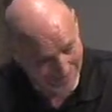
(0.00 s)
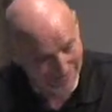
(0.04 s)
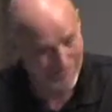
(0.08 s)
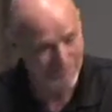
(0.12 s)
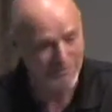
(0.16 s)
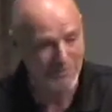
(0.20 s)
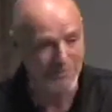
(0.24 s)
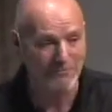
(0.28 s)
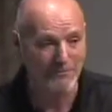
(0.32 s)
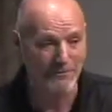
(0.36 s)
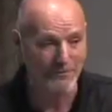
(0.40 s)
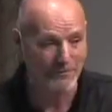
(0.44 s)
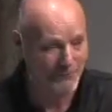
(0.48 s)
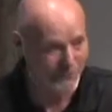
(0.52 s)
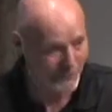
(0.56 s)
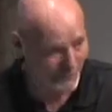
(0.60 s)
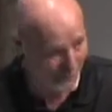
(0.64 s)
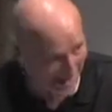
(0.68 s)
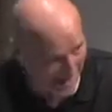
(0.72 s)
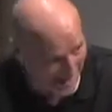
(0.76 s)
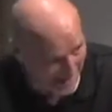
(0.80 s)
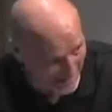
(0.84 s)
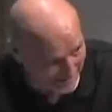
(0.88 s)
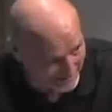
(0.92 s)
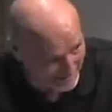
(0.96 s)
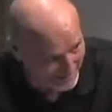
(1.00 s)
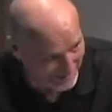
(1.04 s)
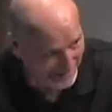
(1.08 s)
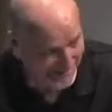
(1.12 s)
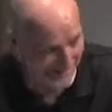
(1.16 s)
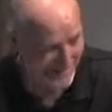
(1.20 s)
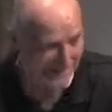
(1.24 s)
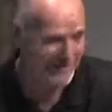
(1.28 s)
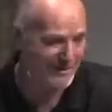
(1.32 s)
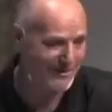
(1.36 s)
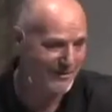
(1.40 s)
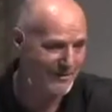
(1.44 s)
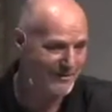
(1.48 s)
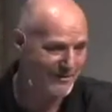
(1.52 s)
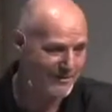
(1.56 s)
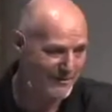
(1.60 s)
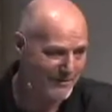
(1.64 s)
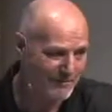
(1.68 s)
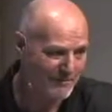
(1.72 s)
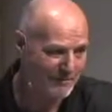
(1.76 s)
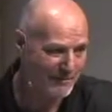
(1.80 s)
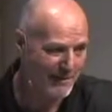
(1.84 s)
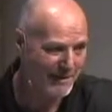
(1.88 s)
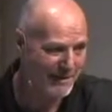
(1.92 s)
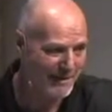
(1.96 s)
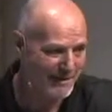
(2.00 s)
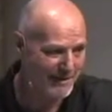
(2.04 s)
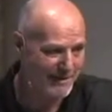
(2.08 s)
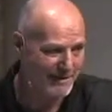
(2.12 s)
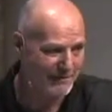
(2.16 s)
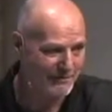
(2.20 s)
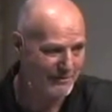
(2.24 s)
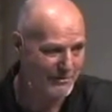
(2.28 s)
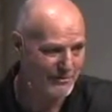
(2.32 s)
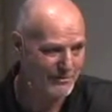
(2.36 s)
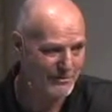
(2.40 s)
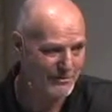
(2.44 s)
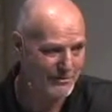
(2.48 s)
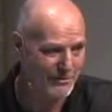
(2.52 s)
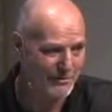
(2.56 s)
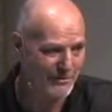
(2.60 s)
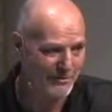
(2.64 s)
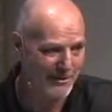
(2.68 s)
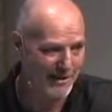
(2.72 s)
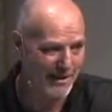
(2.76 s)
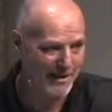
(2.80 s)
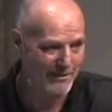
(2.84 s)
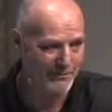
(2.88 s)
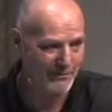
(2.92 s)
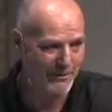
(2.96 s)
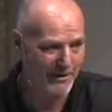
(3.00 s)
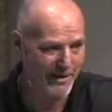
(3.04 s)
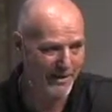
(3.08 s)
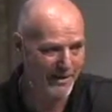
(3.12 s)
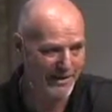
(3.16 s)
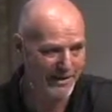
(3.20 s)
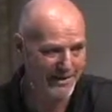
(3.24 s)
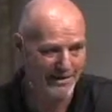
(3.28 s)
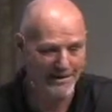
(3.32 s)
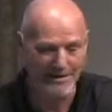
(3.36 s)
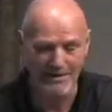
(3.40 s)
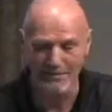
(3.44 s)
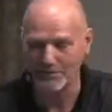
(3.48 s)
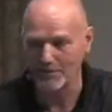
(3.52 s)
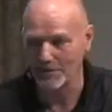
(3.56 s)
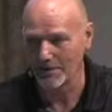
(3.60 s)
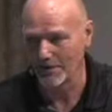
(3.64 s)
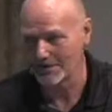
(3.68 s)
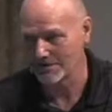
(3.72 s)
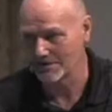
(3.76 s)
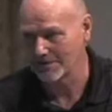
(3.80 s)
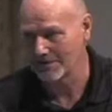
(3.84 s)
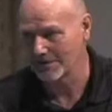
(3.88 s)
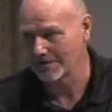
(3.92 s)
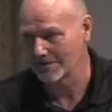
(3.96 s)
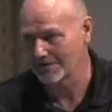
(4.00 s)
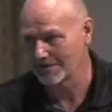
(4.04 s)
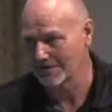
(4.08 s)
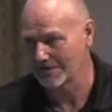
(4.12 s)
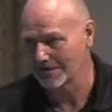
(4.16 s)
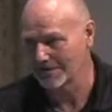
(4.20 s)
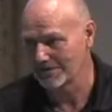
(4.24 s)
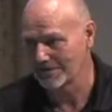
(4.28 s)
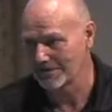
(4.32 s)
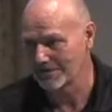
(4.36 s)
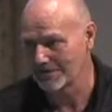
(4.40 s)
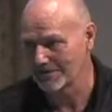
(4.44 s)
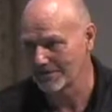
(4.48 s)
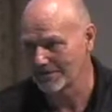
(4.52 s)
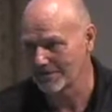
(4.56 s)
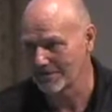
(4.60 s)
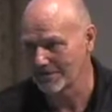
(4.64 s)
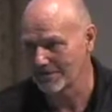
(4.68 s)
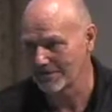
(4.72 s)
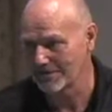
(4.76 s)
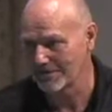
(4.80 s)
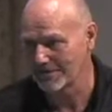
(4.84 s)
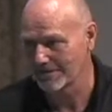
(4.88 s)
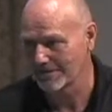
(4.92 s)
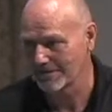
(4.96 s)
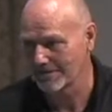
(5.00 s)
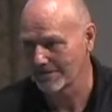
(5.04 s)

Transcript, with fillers: uh, people frown on you if you show up uh, in a pair of jeans and a t-shirt.